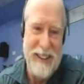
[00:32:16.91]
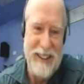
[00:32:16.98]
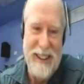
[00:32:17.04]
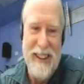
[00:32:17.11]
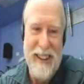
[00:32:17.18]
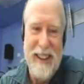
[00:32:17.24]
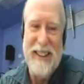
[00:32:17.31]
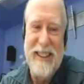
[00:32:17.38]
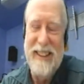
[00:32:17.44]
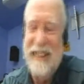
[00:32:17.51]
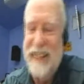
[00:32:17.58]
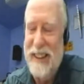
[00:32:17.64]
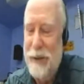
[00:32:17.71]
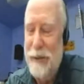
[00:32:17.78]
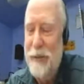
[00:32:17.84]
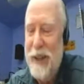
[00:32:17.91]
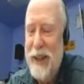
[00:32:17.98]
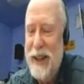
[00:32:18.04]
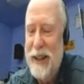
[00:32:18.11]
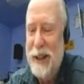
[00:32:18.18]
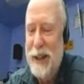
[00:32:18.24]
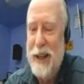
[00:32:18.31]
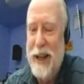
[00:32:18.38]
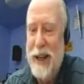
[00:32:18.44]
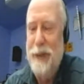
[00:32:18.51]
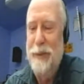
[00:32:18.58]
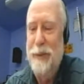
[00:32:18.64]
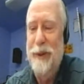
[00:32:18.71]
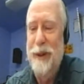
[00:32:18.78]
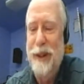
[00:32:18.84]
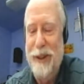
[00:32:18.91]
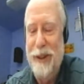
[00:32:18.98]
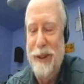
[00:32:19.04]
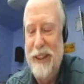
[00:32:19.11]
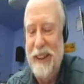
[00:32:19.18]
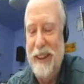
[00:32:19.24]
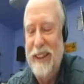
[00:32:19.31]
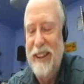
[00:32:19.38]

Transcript: That's uh, that's that's pretty unique.